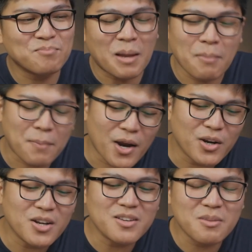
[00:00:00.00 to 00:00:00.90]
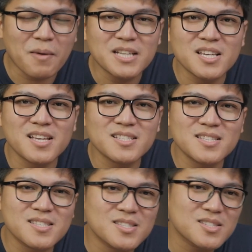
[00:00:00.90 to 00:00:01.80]
Preparing the
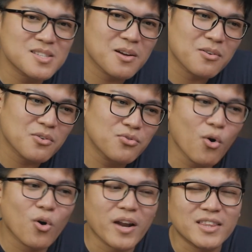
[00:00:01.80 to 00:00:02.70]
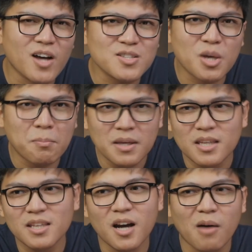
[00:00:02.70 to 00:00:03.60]
patients for
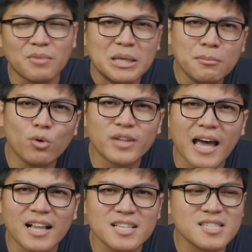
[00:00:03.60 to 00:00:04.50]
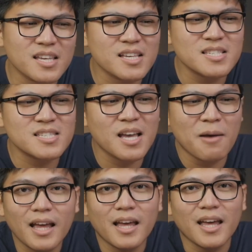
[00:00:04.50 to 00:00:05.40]
endoscopy, hemodialysis,
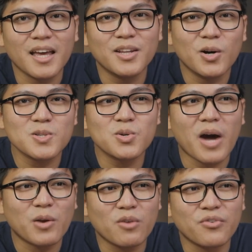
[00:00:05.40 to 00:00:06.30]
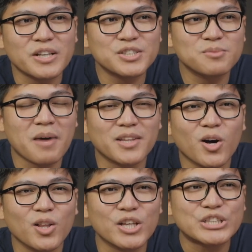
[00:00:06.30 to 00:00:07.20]
and also I refreshed my
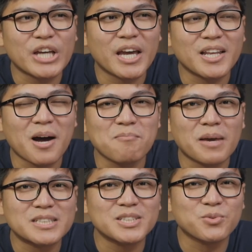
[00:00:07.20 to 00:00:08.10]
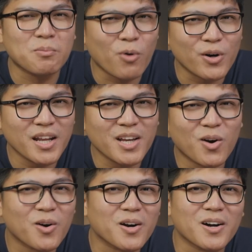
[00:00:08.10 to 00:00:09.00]
knowledge in patient reporting,
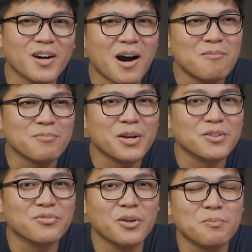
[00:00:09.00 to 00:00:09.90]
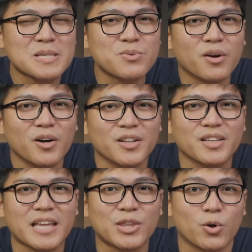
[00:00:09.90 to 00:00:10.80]
or here in the Philippines we call
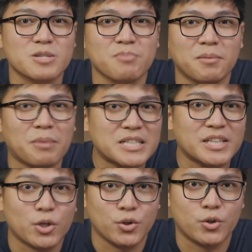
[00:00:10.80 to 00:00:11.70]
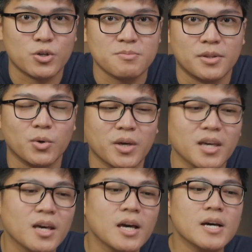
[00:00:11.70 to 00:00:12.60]
it endorsement, patient endorsement,
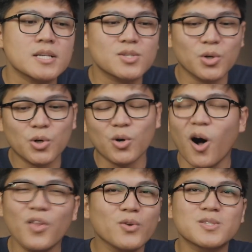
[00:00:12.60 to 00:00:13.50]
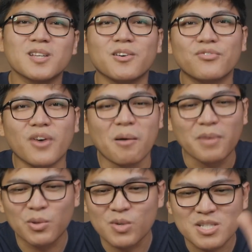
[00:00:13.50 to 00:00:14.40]
okay? So all those stuff,
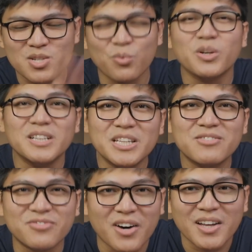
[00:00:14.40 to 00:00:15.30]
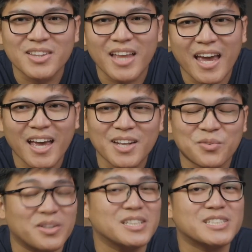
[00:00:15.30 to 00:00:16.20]
it was really fun and really